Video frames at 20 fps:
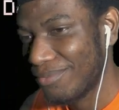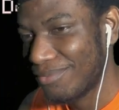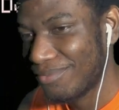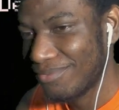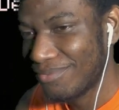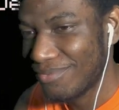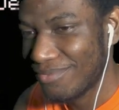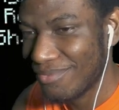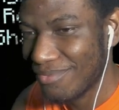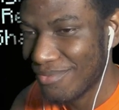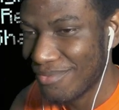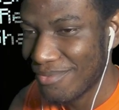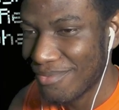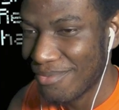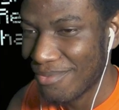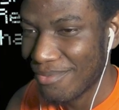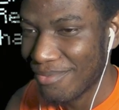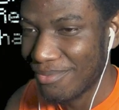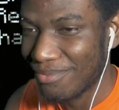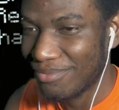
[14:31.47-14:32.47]

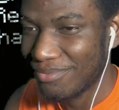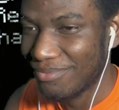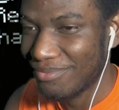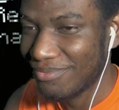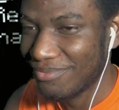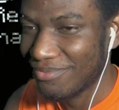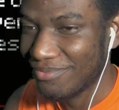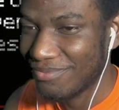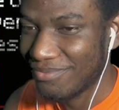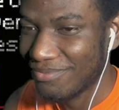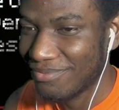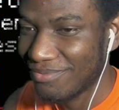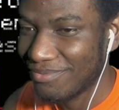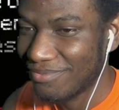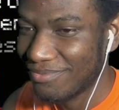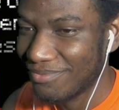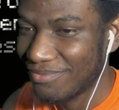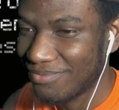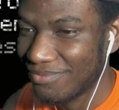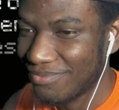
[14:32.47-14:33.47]

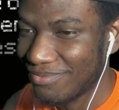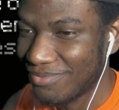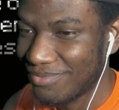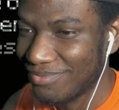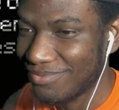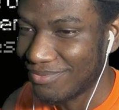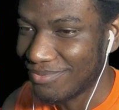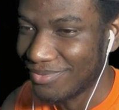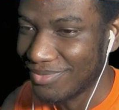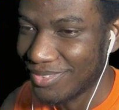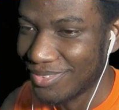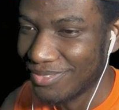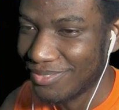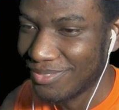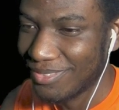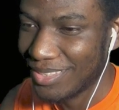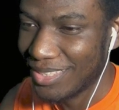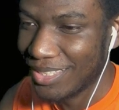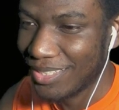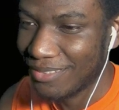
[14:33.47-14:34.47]

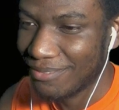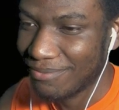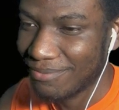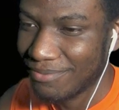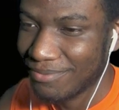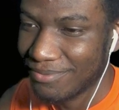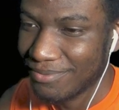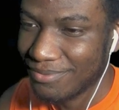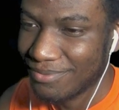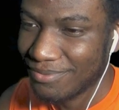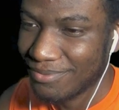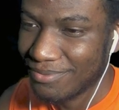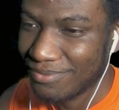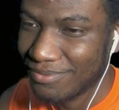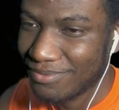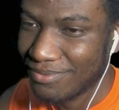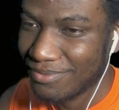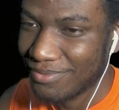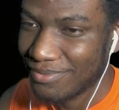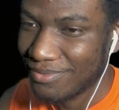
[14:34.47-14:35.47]

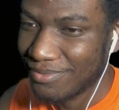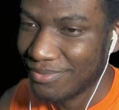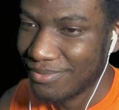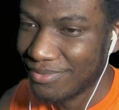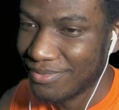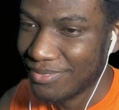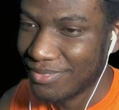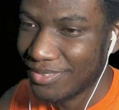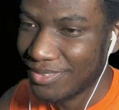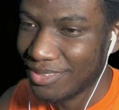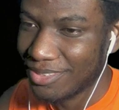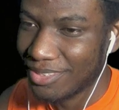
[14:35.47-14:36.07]
Nobody speaks.